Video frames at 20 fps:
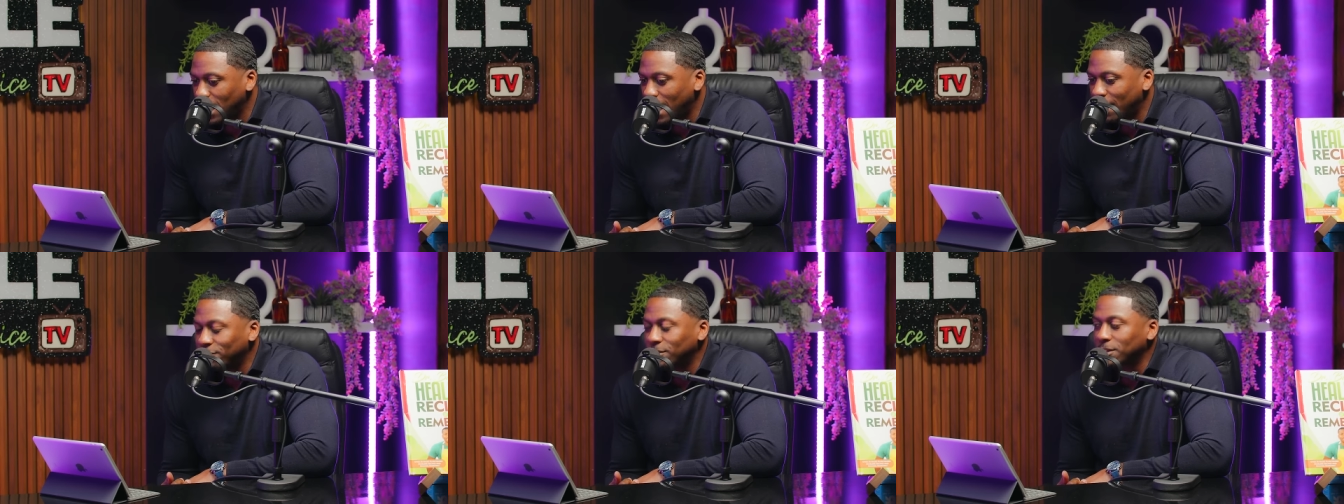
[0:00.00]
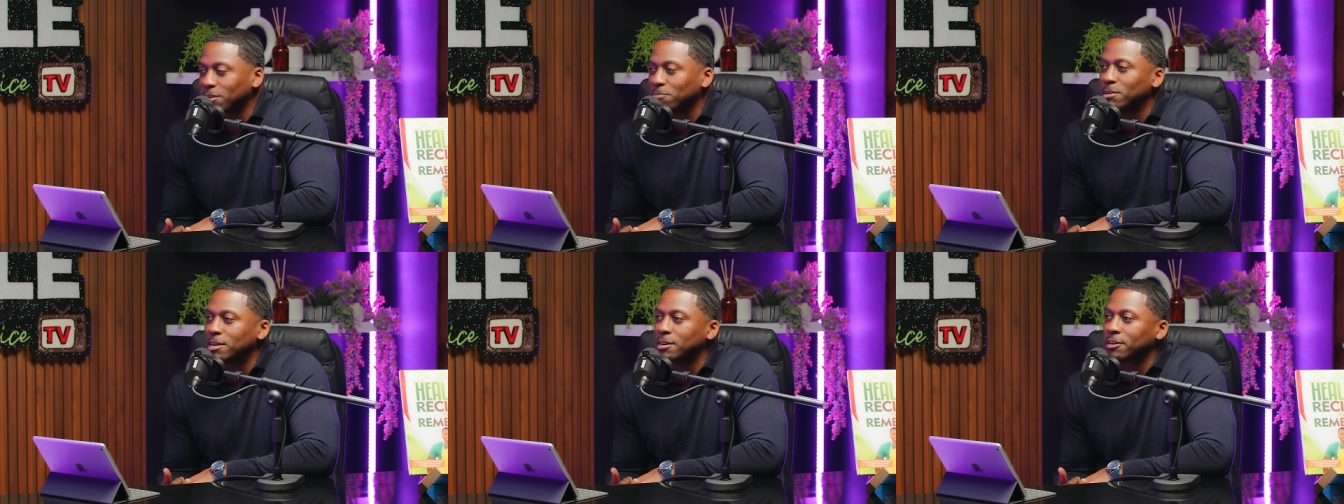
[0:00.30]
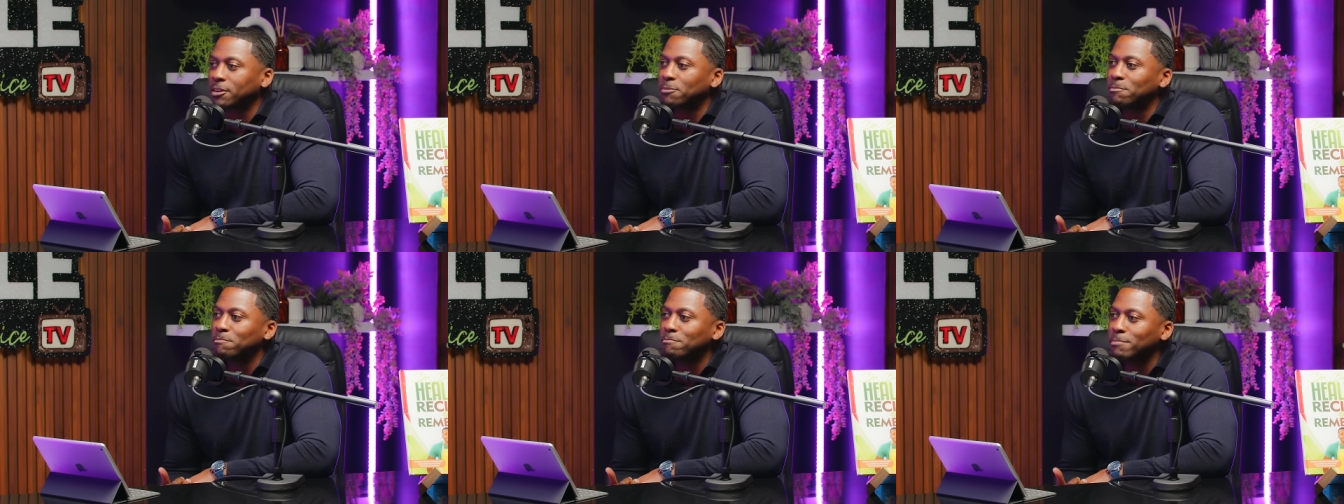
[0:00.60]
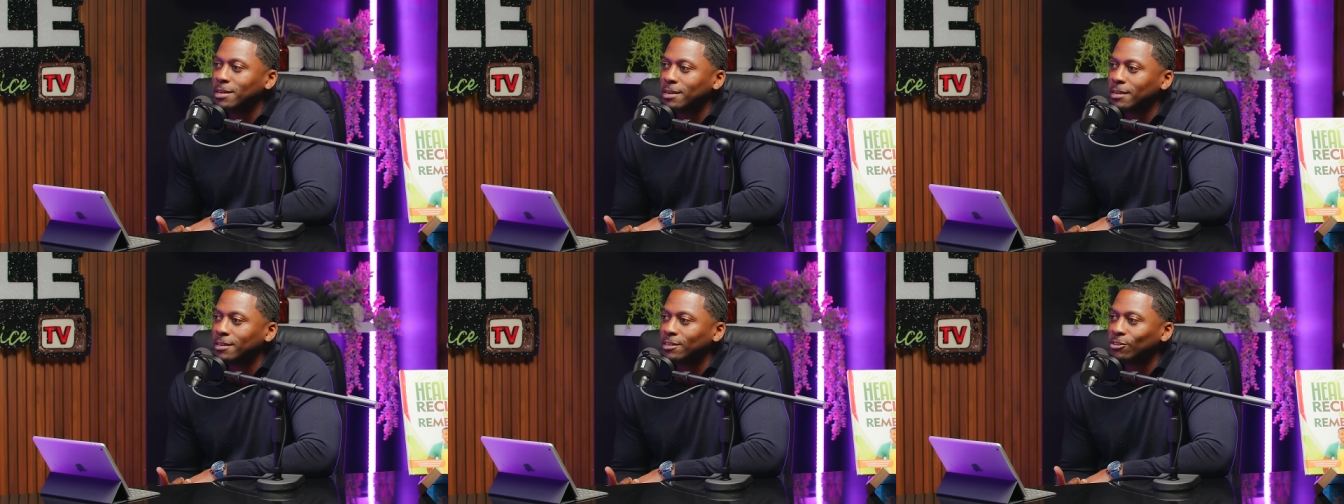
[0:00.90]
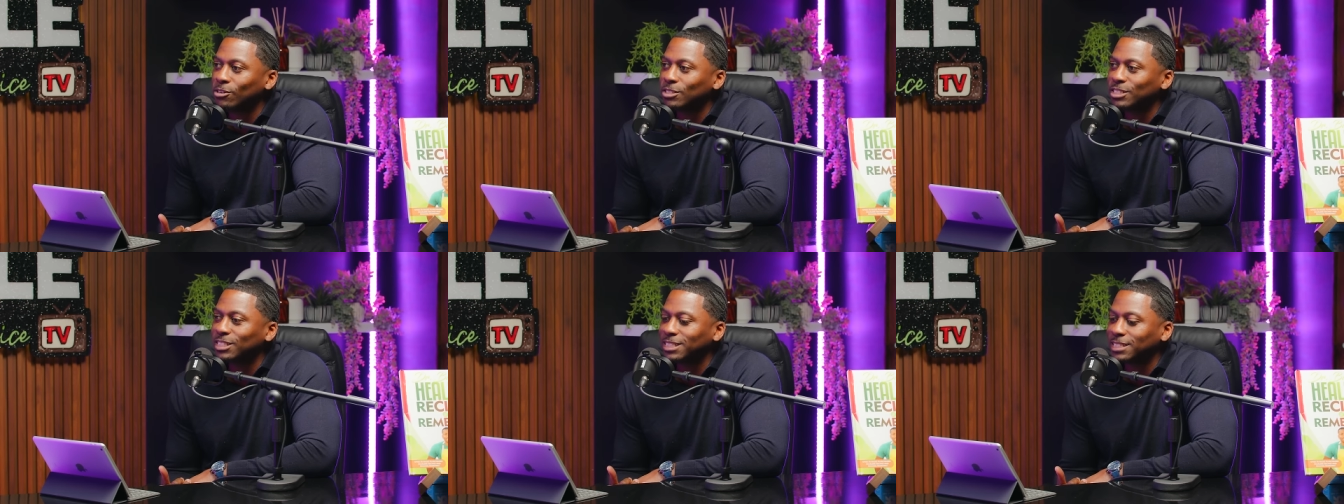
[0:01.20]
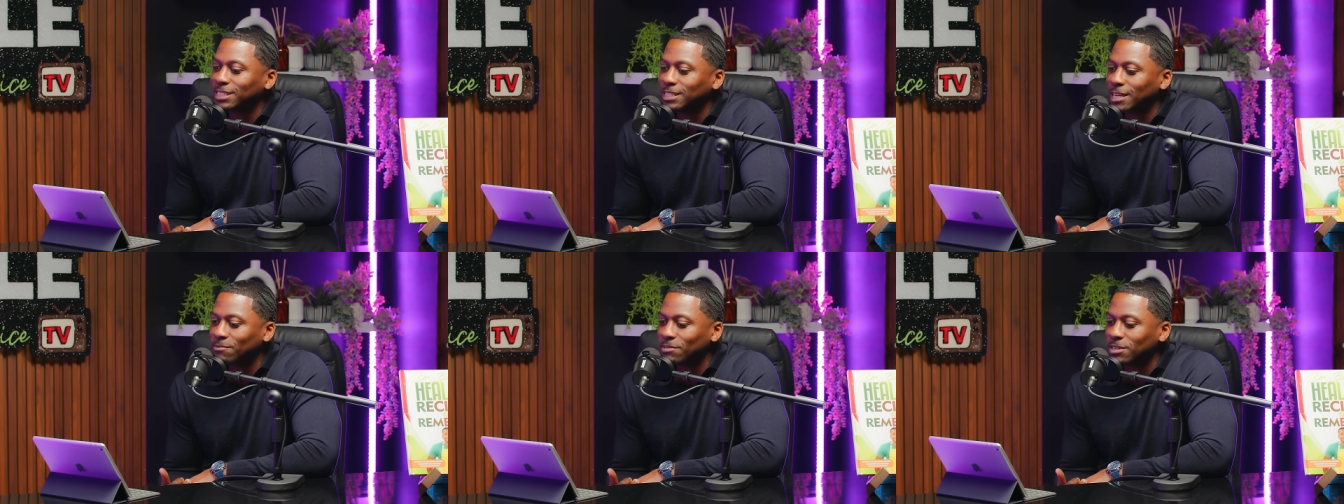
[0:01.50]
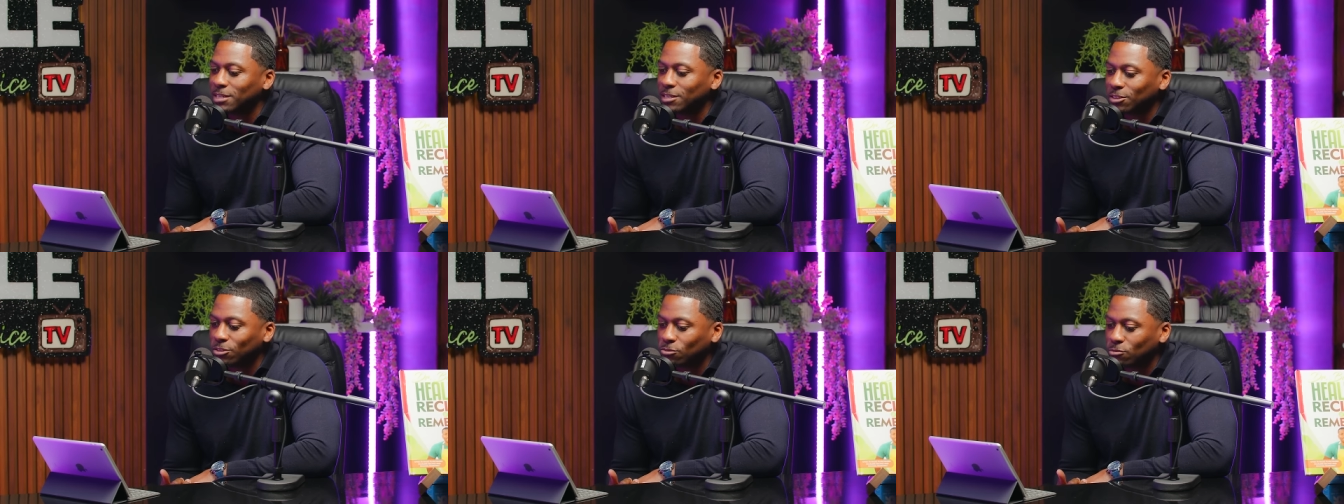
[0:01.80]
African American men are
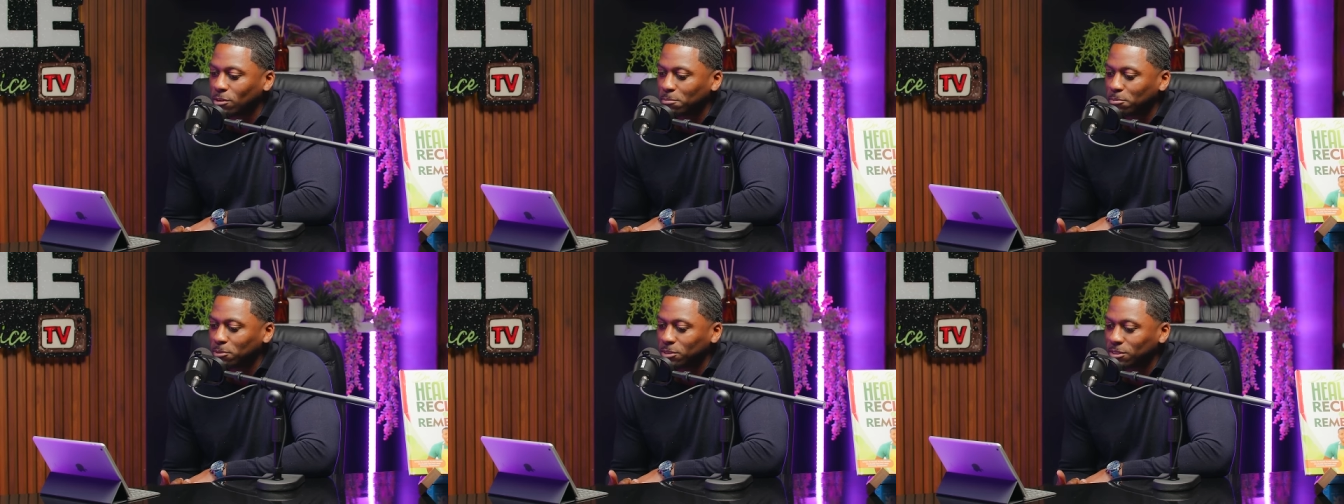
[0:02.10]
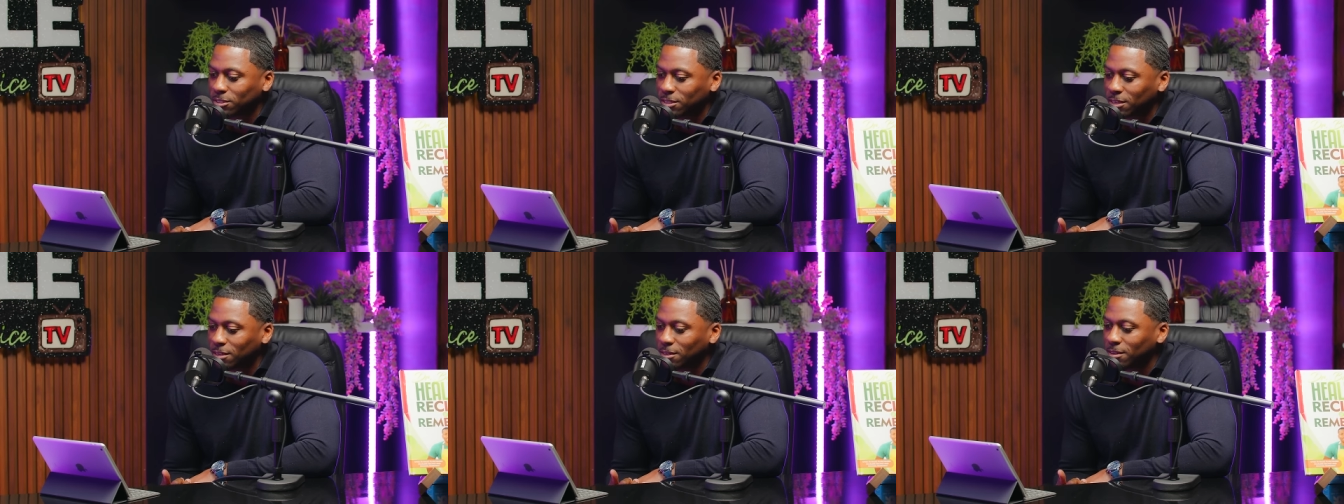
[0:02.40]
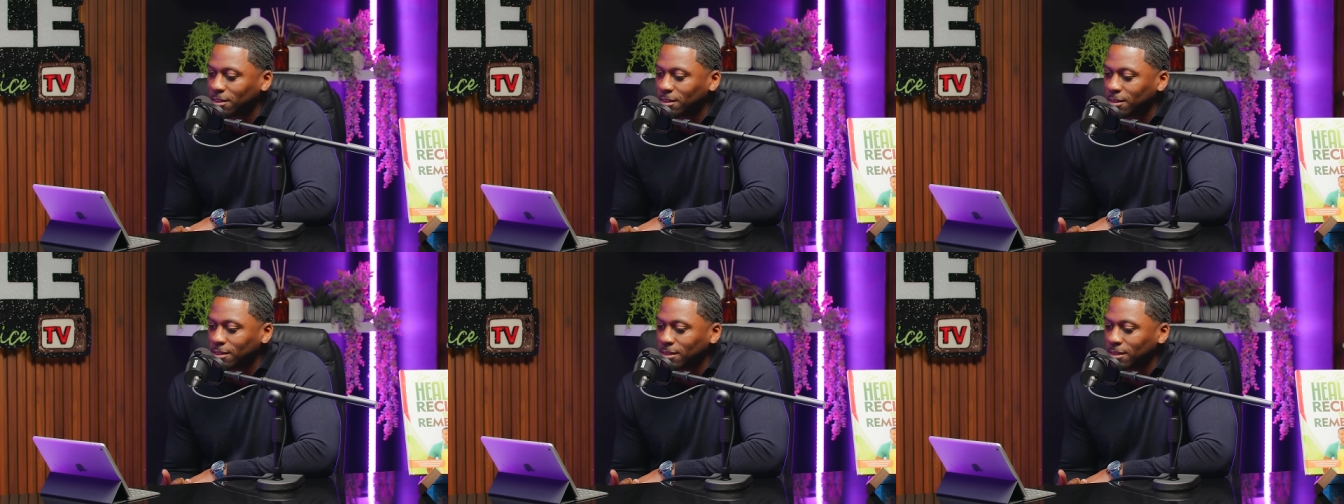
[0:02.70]
73%